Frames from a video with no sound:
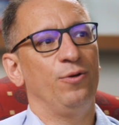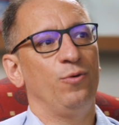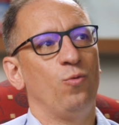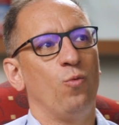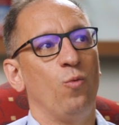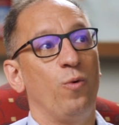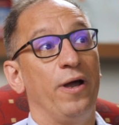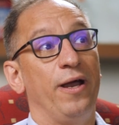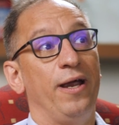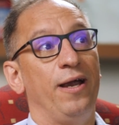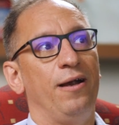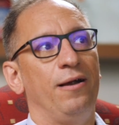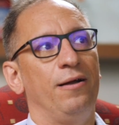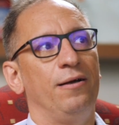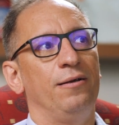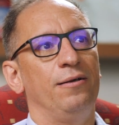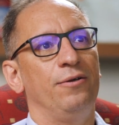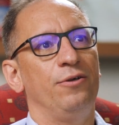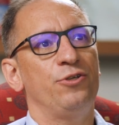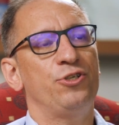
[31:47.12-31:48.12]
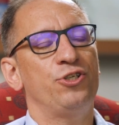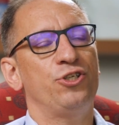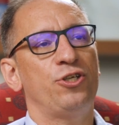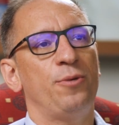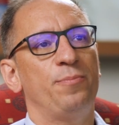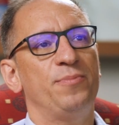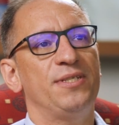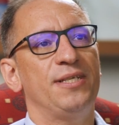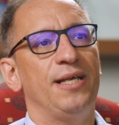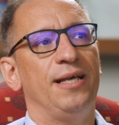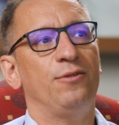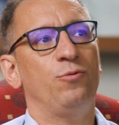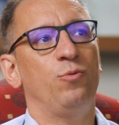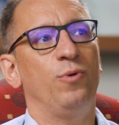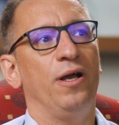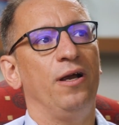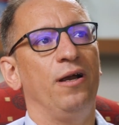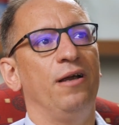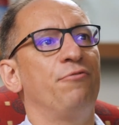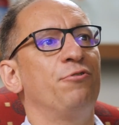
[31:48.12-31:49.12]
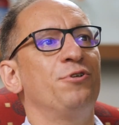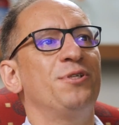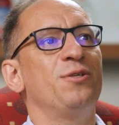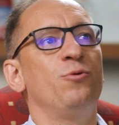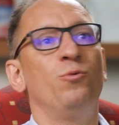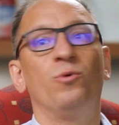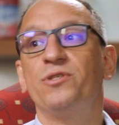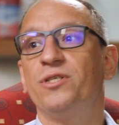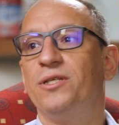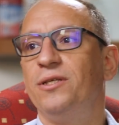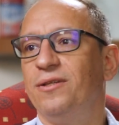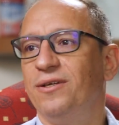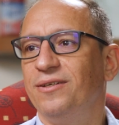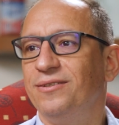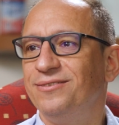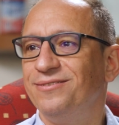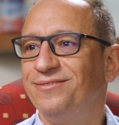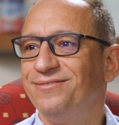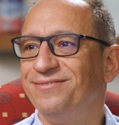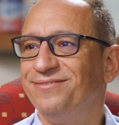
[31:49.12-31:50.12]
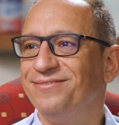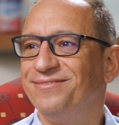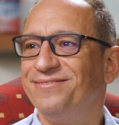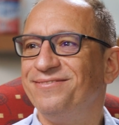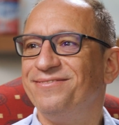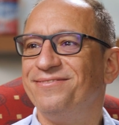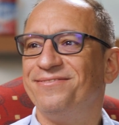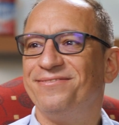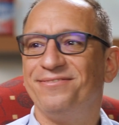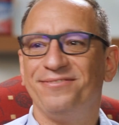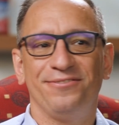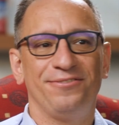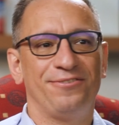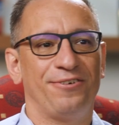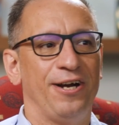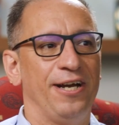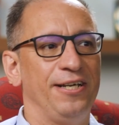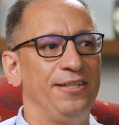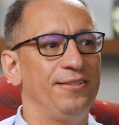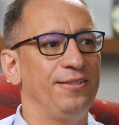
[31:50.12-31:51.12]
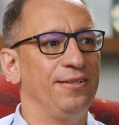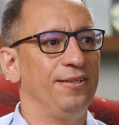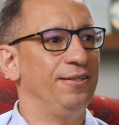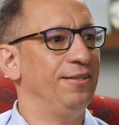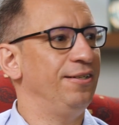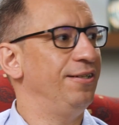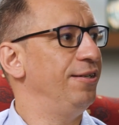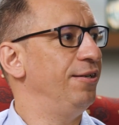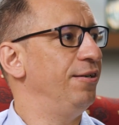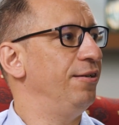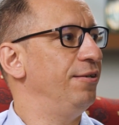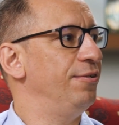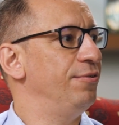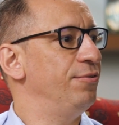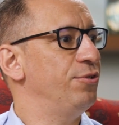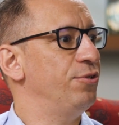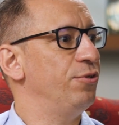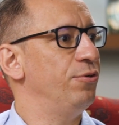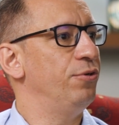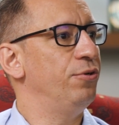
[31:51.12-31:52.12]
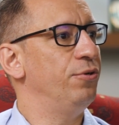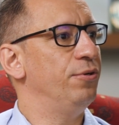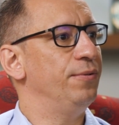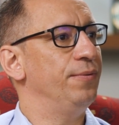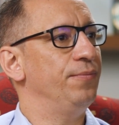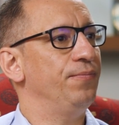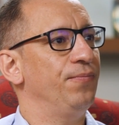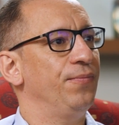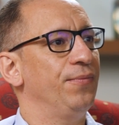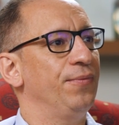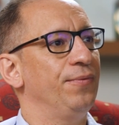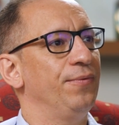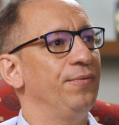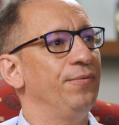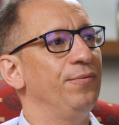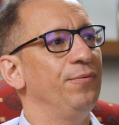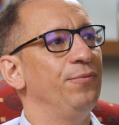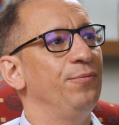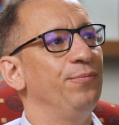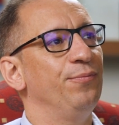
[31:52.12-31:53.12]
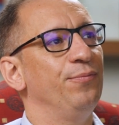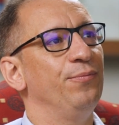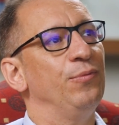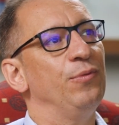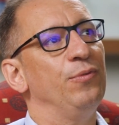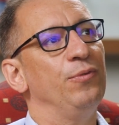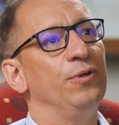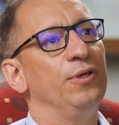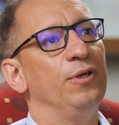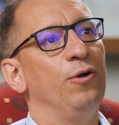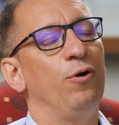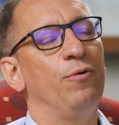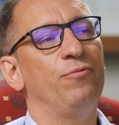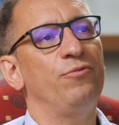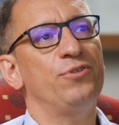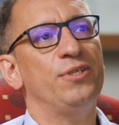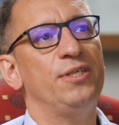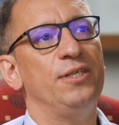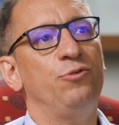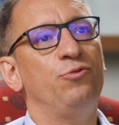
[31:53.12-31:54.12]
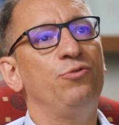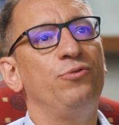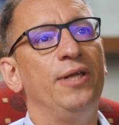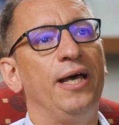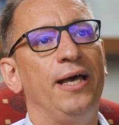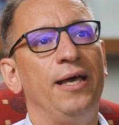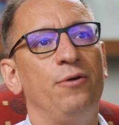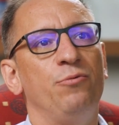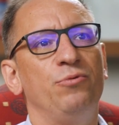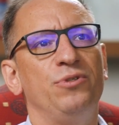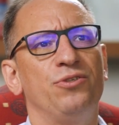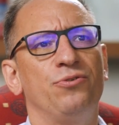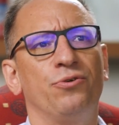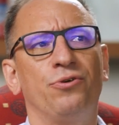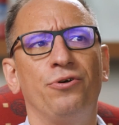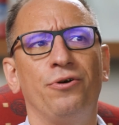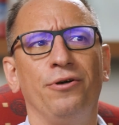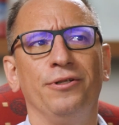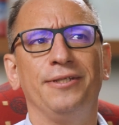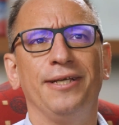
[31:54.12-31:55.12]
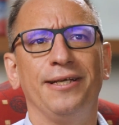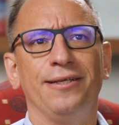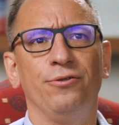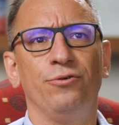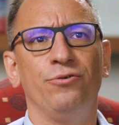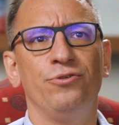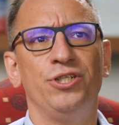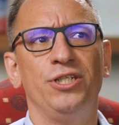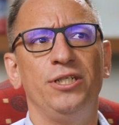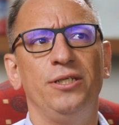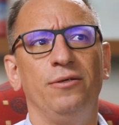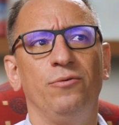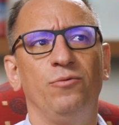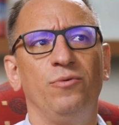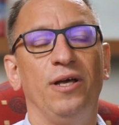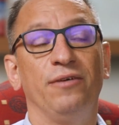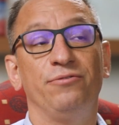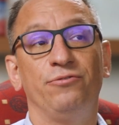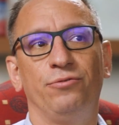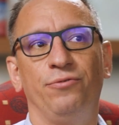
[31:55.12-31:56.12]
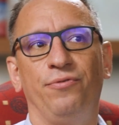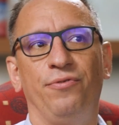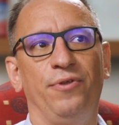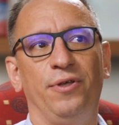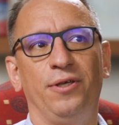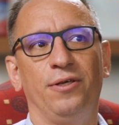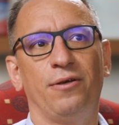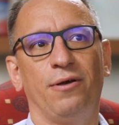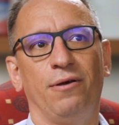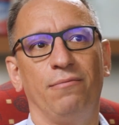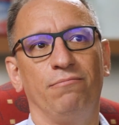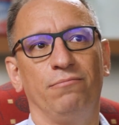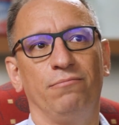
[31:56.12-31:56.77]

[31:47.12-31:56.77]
where a subset where everything was in, right? So obviously today, with the current technology, we have to think